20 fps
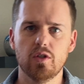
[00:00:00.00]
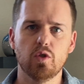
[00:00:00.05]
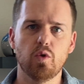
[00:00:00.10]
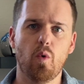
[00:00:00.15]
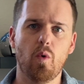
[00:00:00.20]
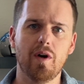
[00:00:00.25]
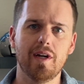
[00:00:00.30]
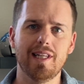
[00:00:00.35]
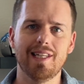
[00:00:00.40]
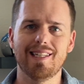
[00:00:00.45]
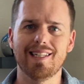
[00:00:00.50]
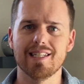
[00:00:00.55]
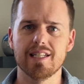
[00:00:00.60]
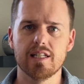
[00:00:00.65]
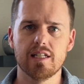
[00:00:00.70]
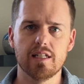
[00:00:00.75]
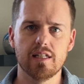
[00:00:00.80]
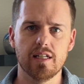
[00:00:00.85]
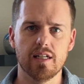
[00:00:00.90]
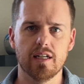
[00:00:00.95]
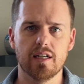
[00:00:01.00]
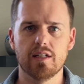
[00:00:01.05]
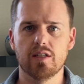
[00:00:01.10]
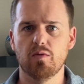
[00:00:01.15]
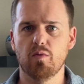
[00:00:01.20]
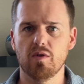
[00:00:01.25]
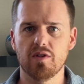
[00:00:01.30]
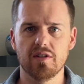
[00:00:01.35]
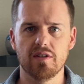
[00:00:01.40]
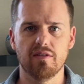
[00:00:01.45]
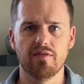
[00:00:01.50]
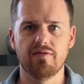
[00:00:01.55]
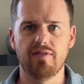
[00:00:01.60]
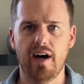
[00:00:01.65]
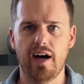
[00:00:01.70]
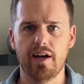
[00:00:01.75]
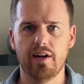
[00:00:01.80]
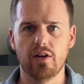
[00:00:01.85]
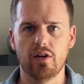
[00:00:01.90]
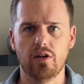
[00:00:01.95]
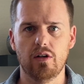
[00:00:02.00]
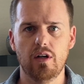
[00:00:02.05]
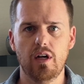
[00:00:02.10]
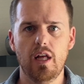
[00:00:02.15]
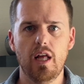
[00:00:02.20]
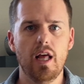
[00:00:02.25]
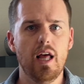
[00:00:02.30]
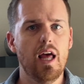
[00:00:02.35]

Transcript: 20-6 was the final,